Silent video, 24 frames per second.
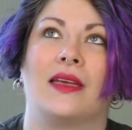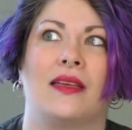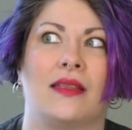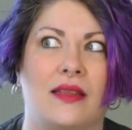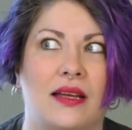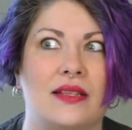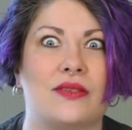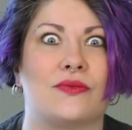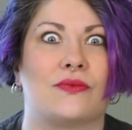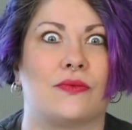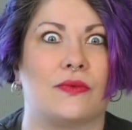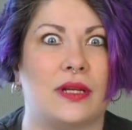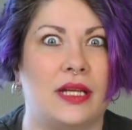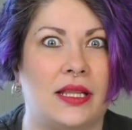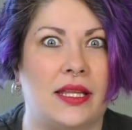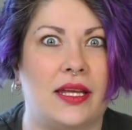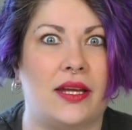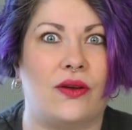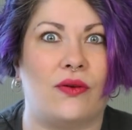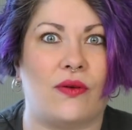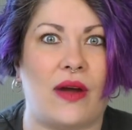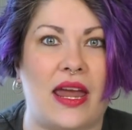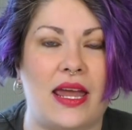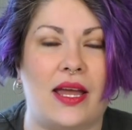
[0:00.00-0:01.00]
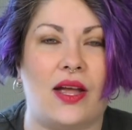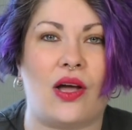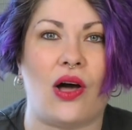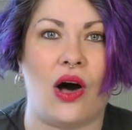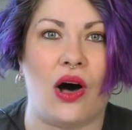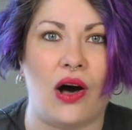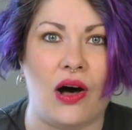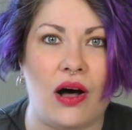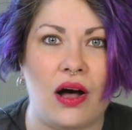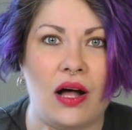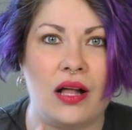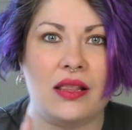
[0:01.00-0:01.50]
That's really great
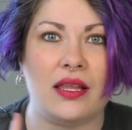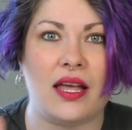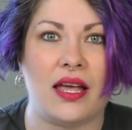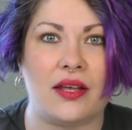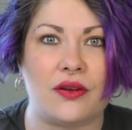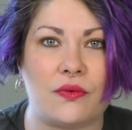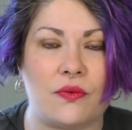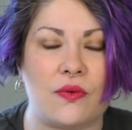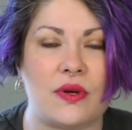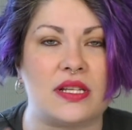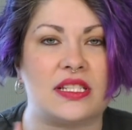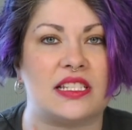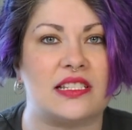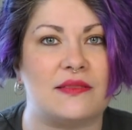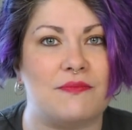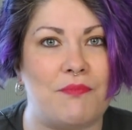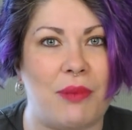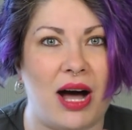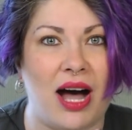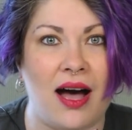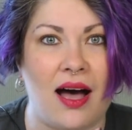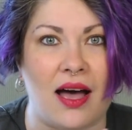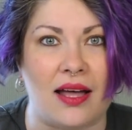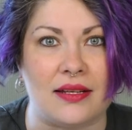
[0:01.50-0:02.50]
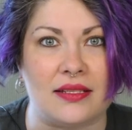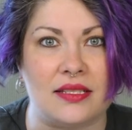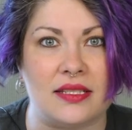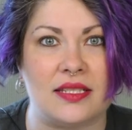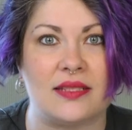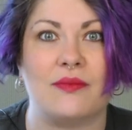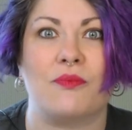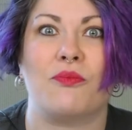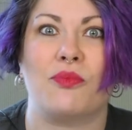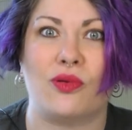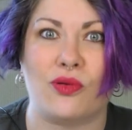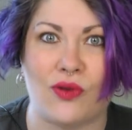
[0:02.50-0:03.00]
call and
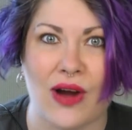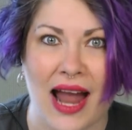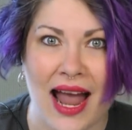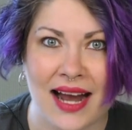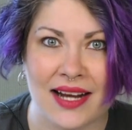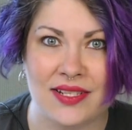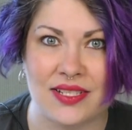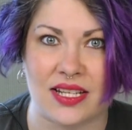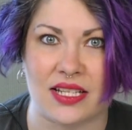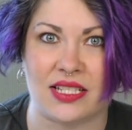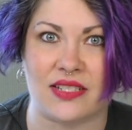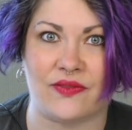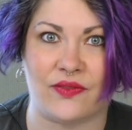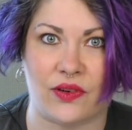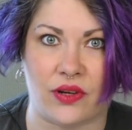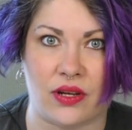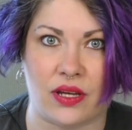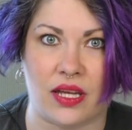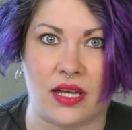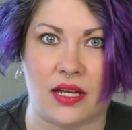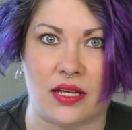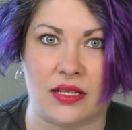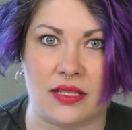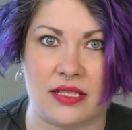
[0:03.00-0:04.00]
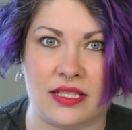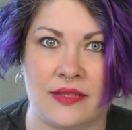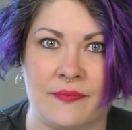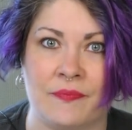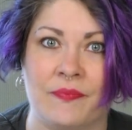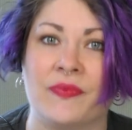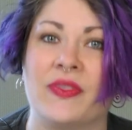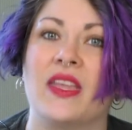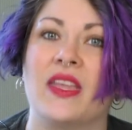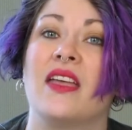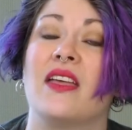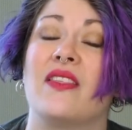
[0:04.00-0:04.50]
response practice for kids.
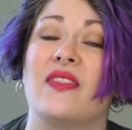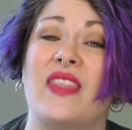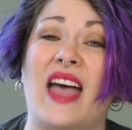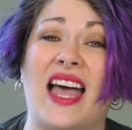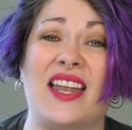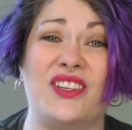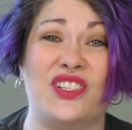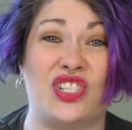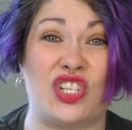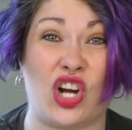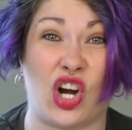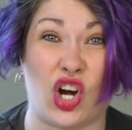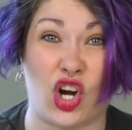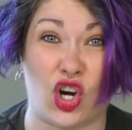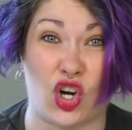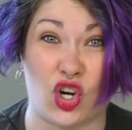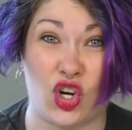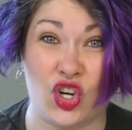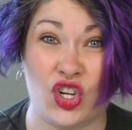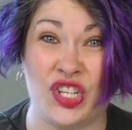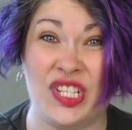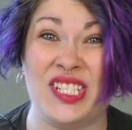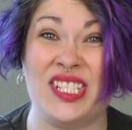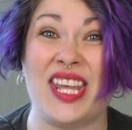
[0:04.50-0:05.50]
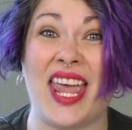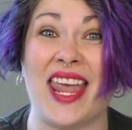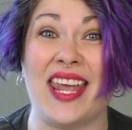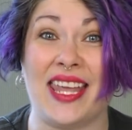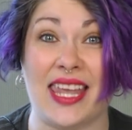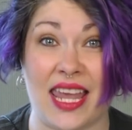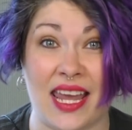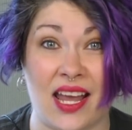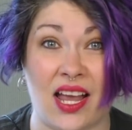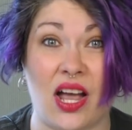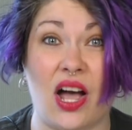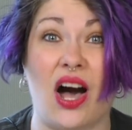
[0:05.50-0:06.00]
That
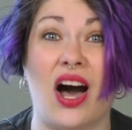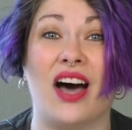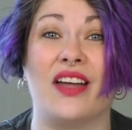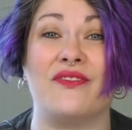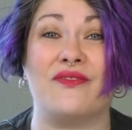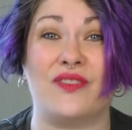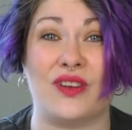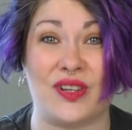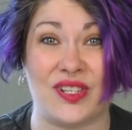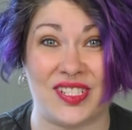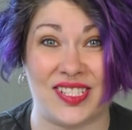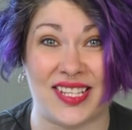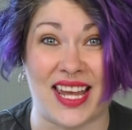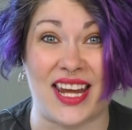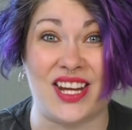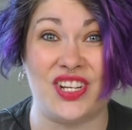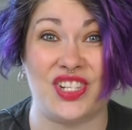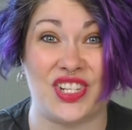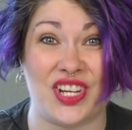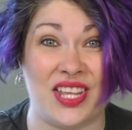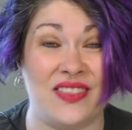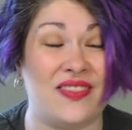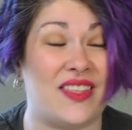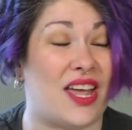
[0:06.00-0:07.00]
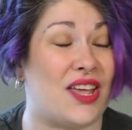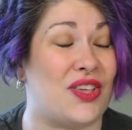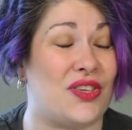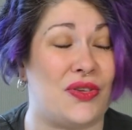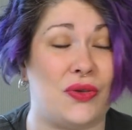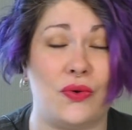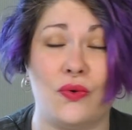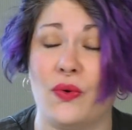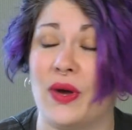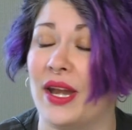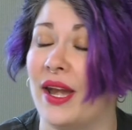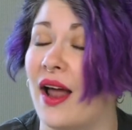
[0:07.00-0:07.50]
turn-taking conversation that
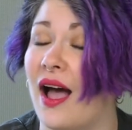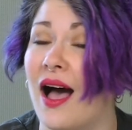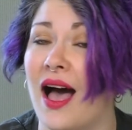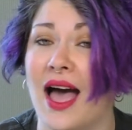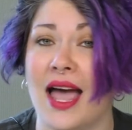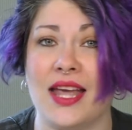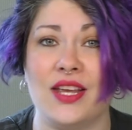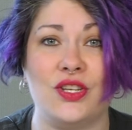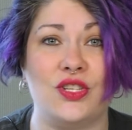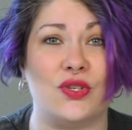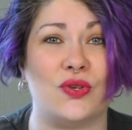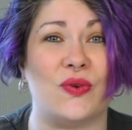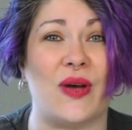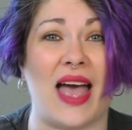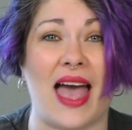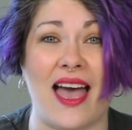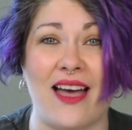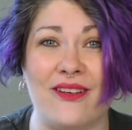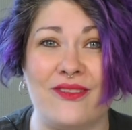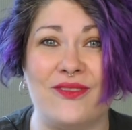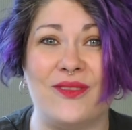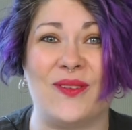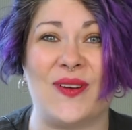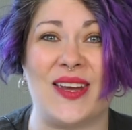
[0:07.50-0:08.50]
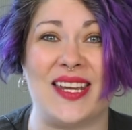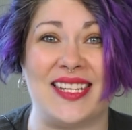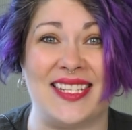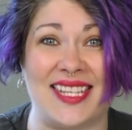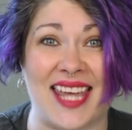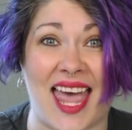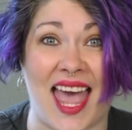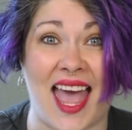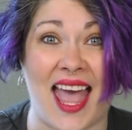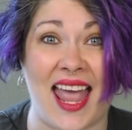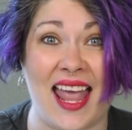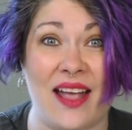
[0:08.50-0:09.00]
you and I do every
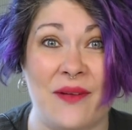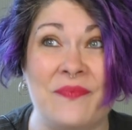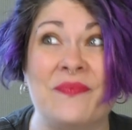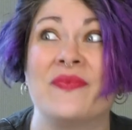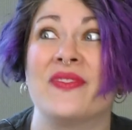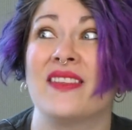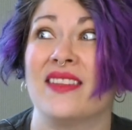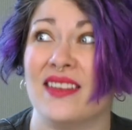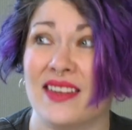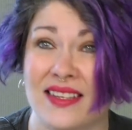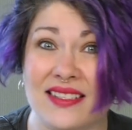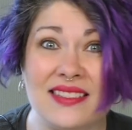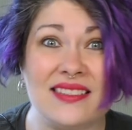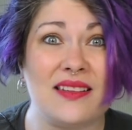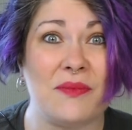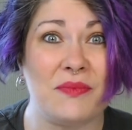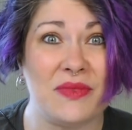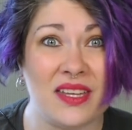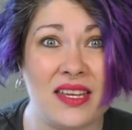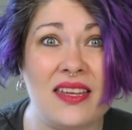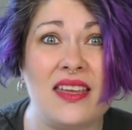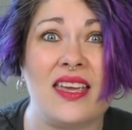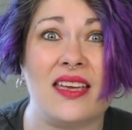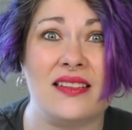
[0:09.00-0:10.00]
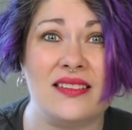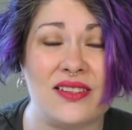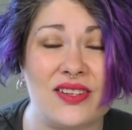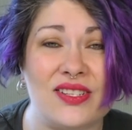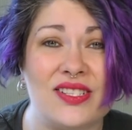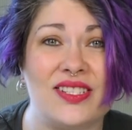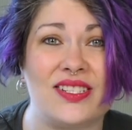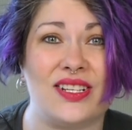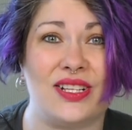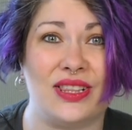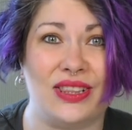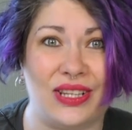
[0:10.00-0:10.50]
day is something kids are
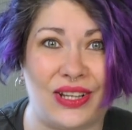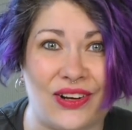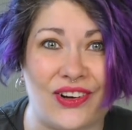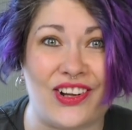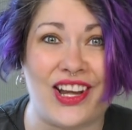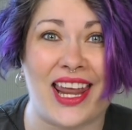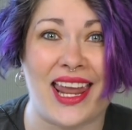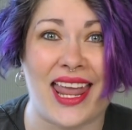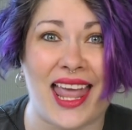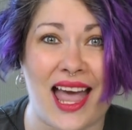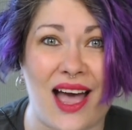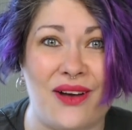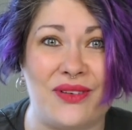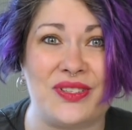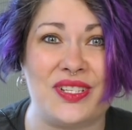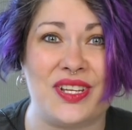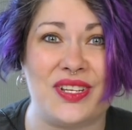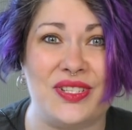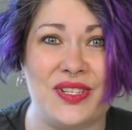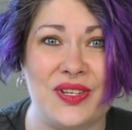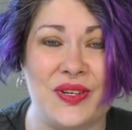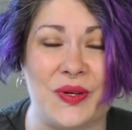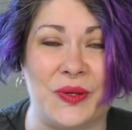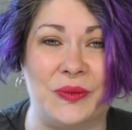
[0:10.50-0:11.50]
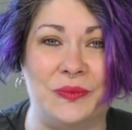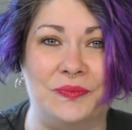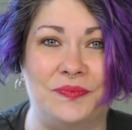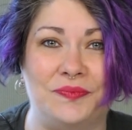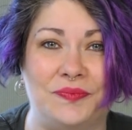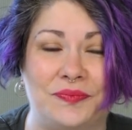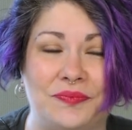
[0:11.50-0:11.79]
still learning how to do.